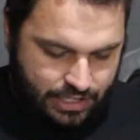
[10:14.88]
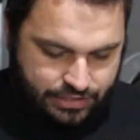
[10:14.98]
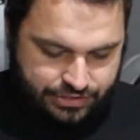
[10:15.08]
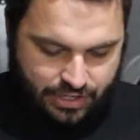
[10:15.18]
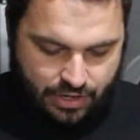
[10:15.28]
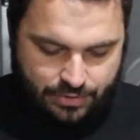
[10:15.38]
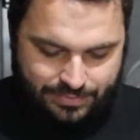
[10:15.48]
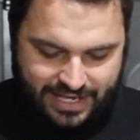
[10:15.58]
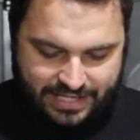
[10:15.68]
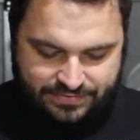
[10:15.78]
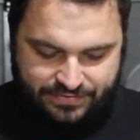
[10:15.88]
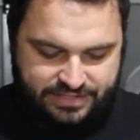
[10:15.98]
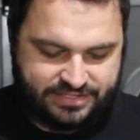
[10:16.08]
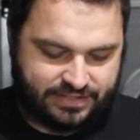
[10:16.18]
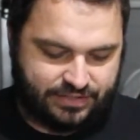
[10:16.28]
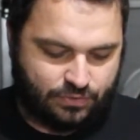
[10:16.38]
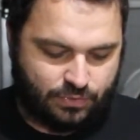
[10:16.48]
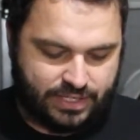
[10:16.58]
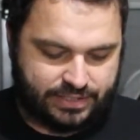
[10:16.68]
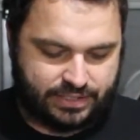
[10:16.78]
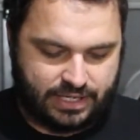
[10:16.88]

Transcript: So yeah, it's a very technical one.